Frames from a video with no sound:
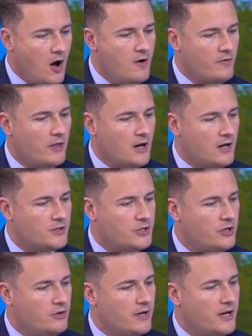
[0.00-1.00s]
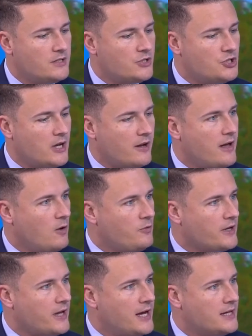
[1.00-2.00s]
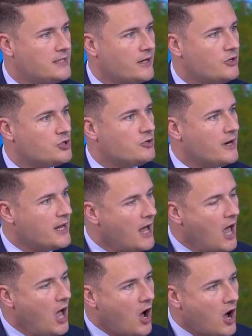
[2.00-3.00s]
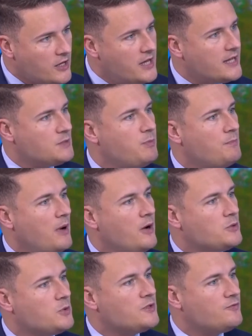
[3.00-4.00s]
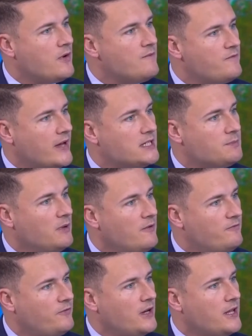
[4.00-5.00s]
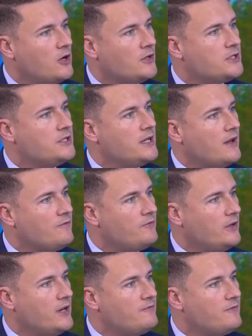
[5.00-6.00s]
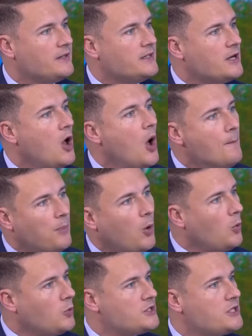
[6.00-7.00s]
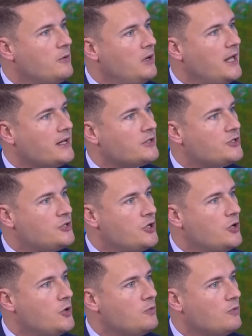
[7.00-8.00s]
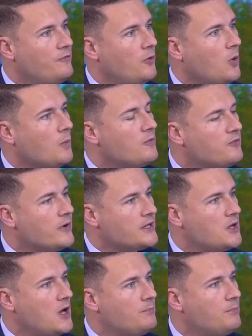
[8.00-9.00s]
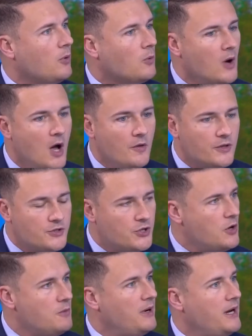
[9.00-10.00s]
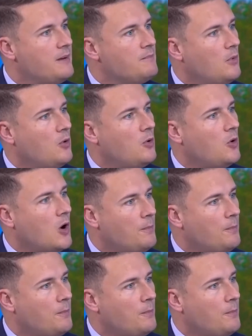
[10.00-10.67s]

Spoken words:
over the last 2 years as Shadow Health and Care Secretary are, yes, proposals for investment, fully costed and fully funded, but also linked to reform. For example, the 2 million more